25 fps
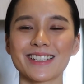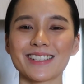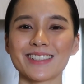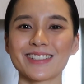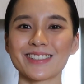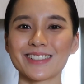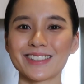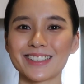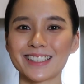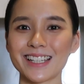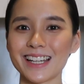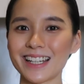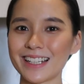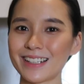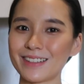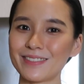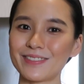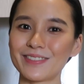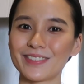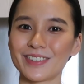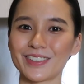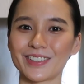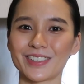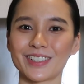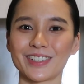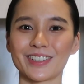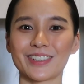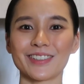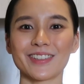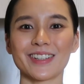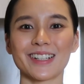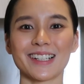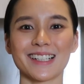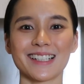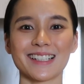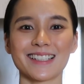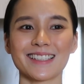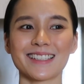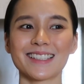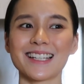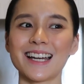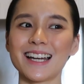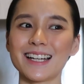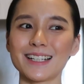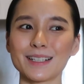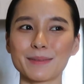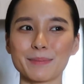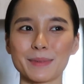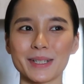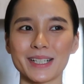to take a photo and
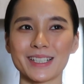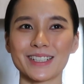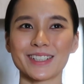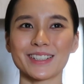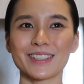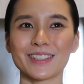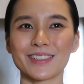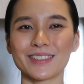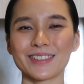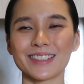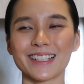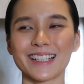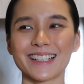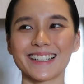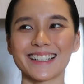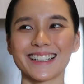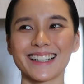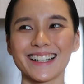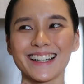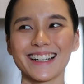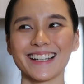tag me to know that